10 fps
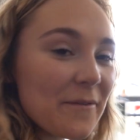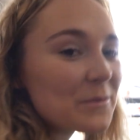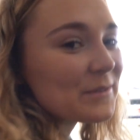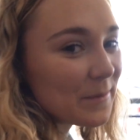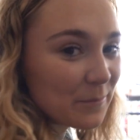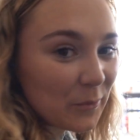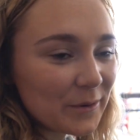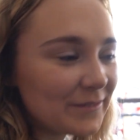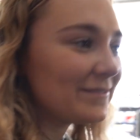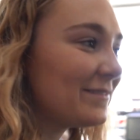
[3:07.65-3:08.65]
everyone's on
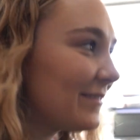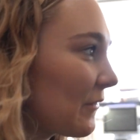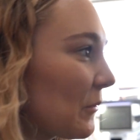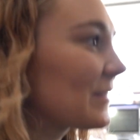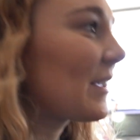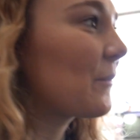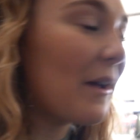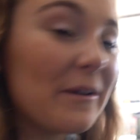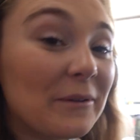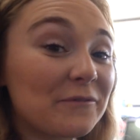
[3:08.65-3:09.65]
board. Everyone's like,
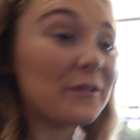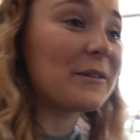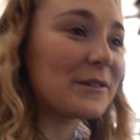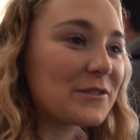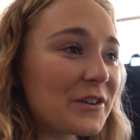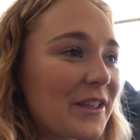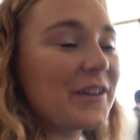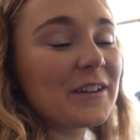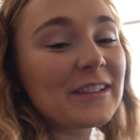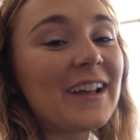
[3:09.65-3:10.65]
wow, I want to follow your journey. Good